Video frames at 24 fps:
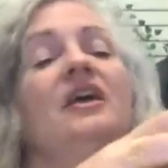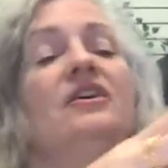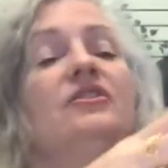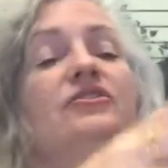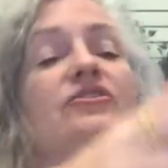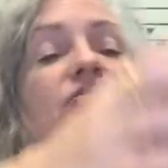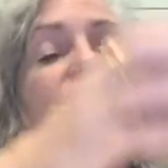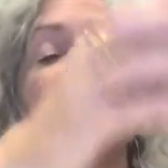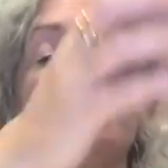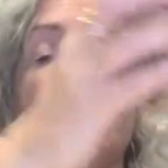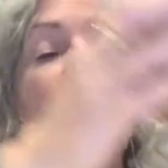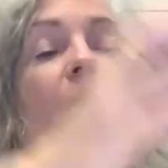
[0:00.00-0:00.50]

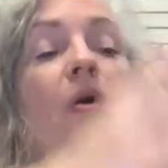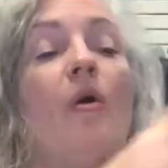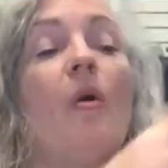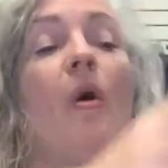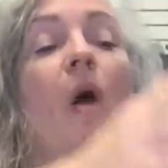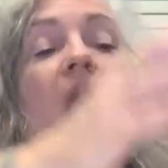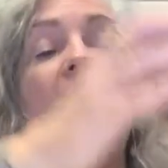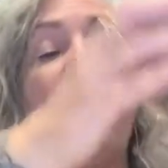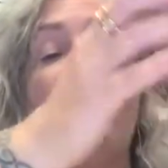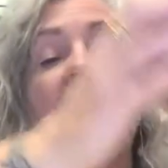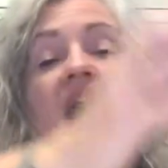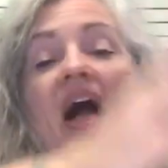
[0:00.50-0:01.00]
So
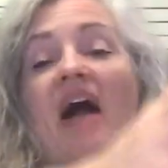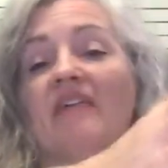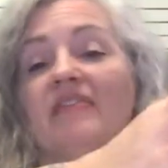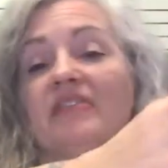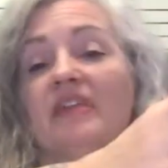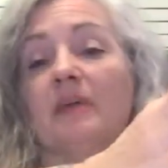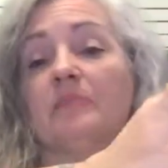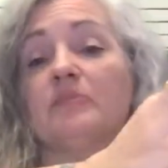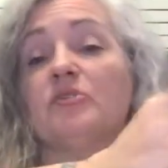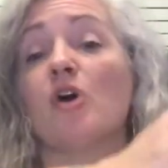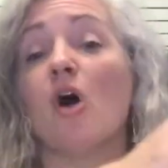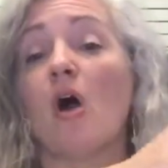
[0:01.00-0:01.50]
I'll have
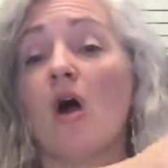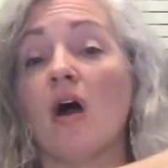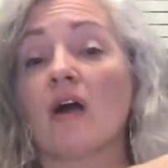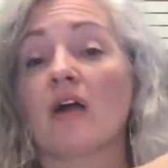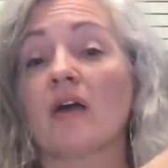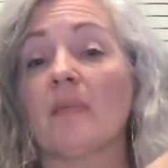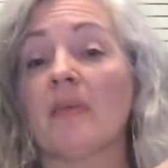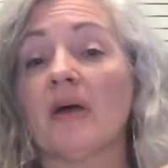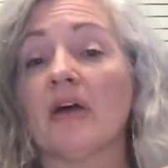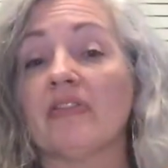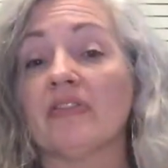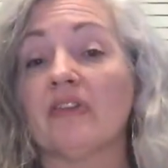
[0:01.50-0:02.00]
them talk
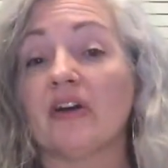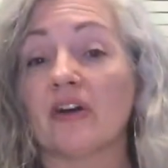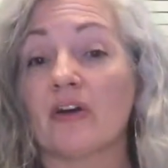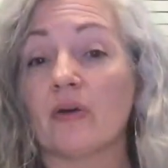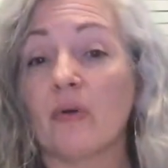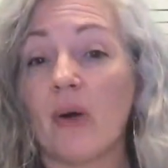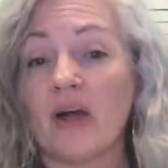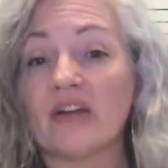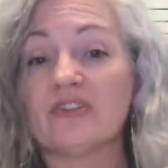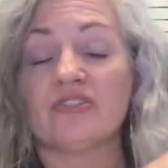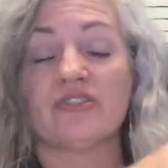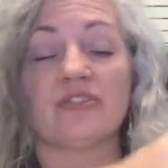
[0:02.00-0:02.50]
about their
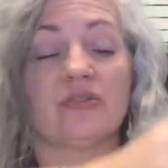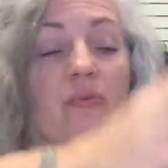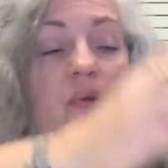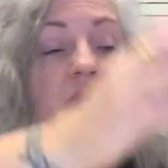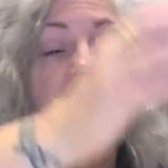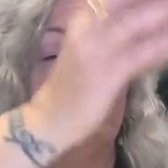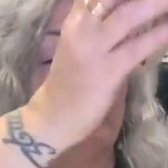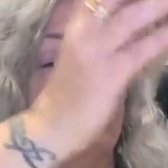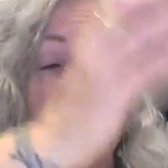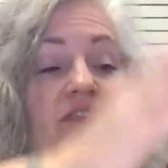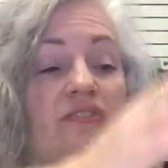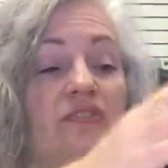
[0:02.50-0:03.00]
question
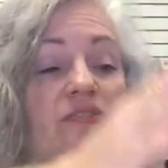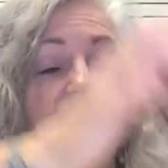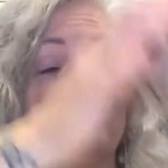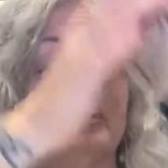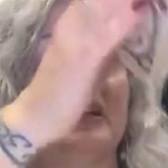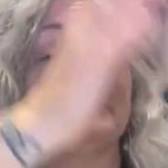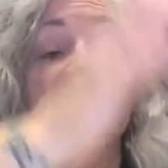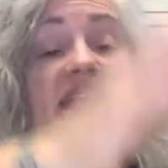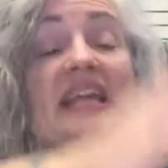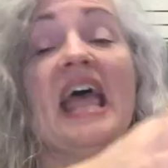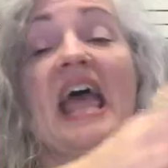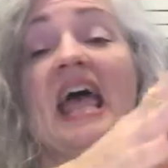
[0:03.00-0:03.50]
while they do
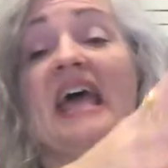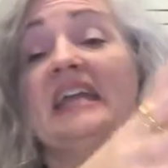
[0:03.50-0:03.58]
this.